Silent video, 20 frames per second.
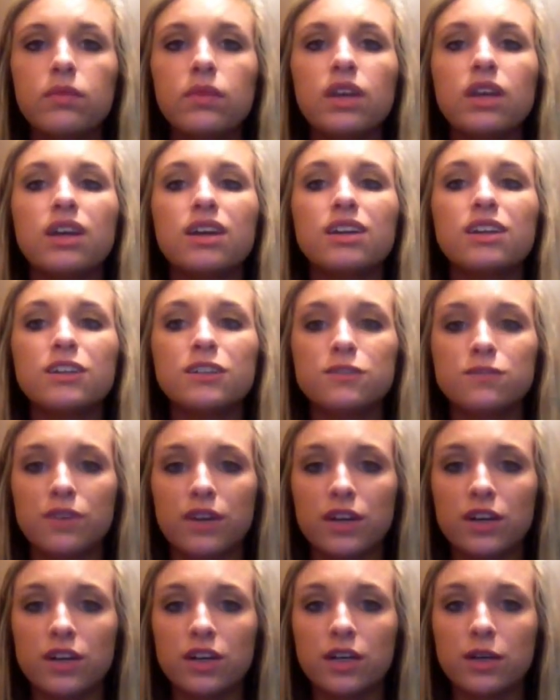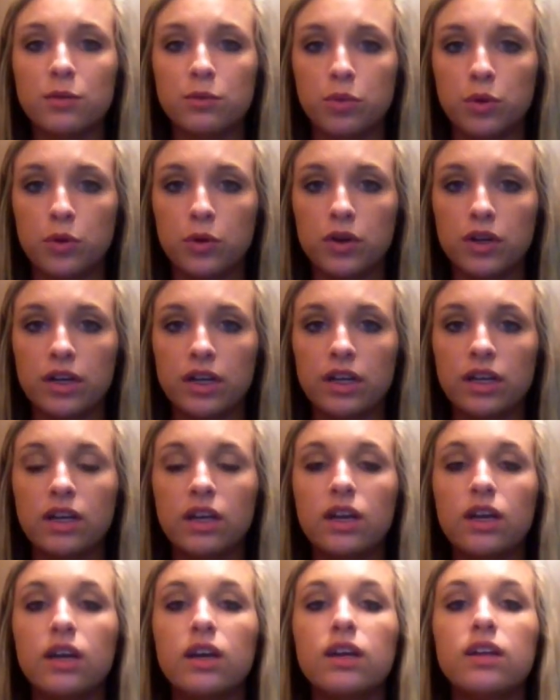it is very important
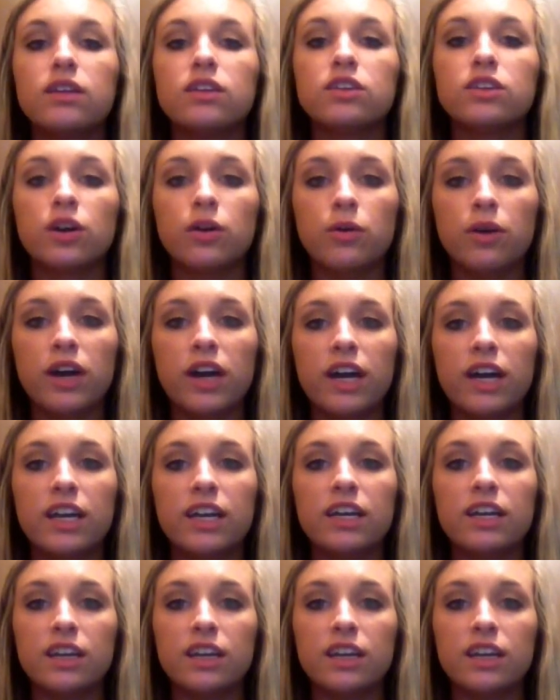to go ahead and